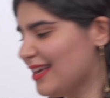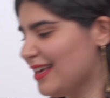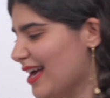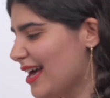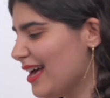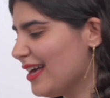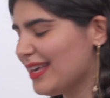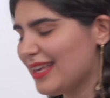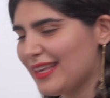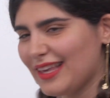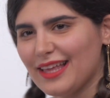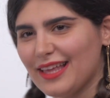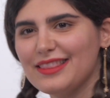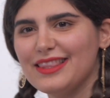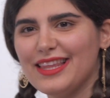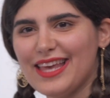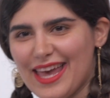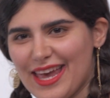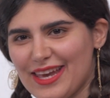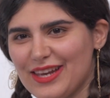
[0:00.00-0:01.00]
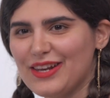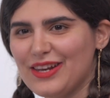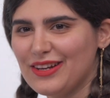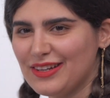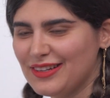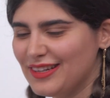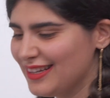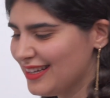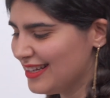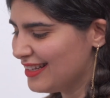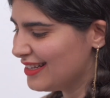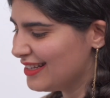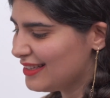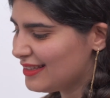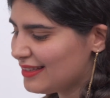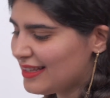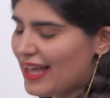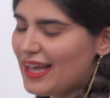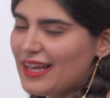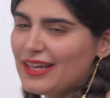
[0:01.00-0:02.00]
I can take
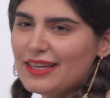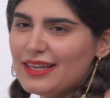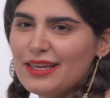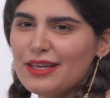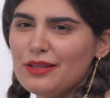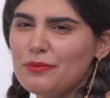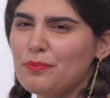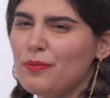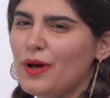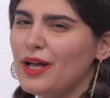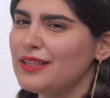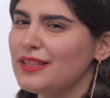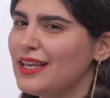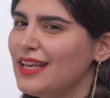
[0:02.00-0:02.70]
take yeah, it, but